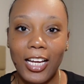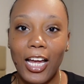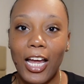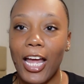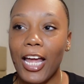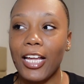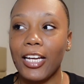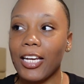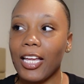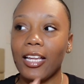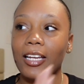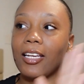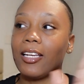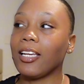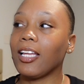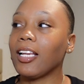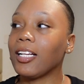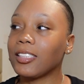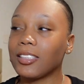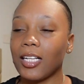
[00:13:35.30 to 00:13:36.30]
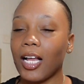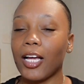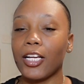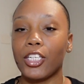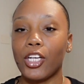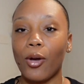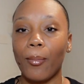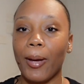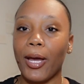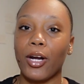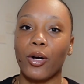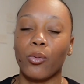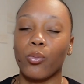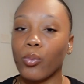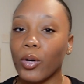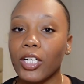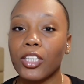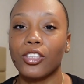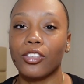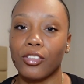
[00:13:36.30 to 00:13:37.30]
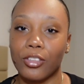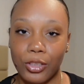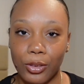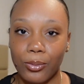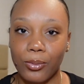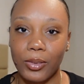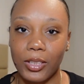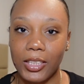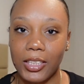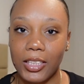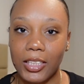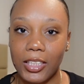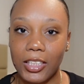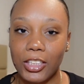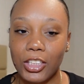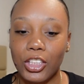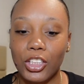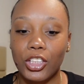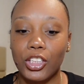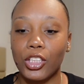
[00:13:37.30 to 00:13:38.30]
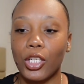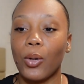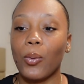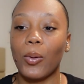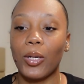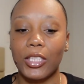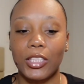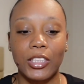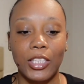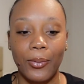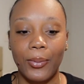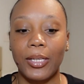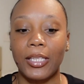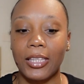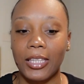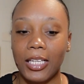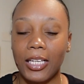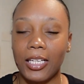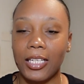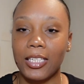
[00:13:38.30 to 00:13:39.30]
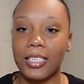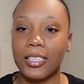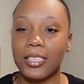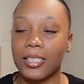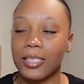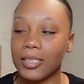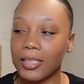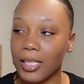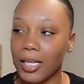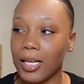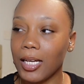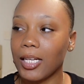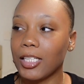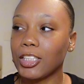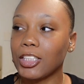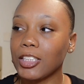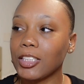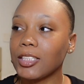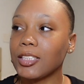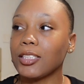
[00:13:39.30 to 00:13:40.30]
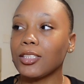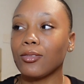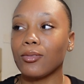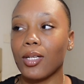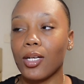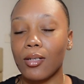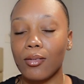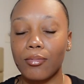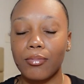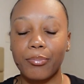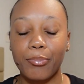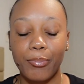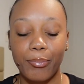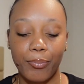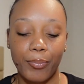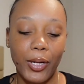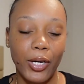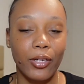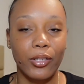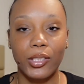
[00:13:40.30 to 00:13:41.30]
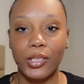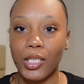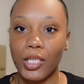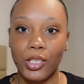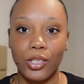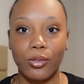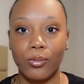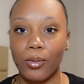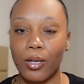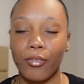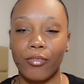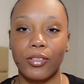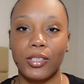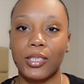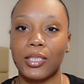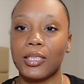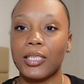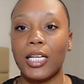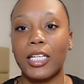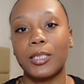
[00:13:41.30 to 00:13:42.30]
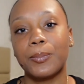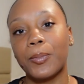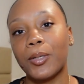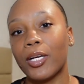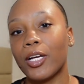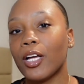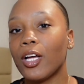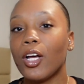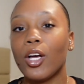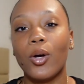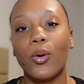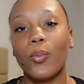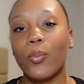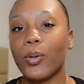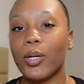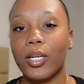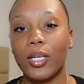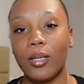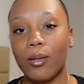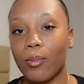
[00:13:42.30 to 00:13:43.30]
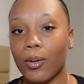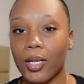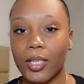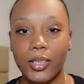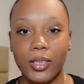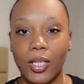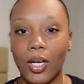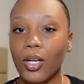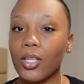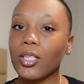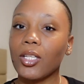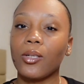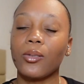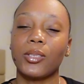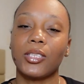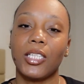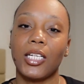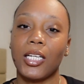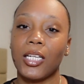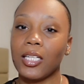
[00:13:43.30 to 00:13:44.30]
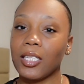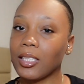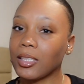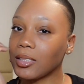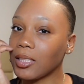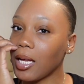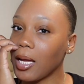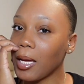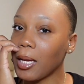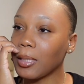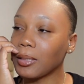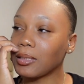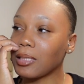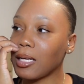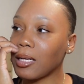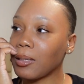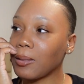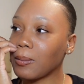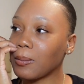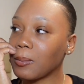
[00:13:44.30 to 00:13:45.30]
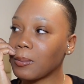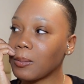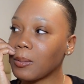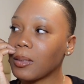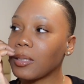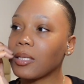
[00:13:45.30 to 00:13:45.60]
And it's like no matter what you're doing, just knowing certain things just, you know, better sets you up for success. But we weren't taught those things. So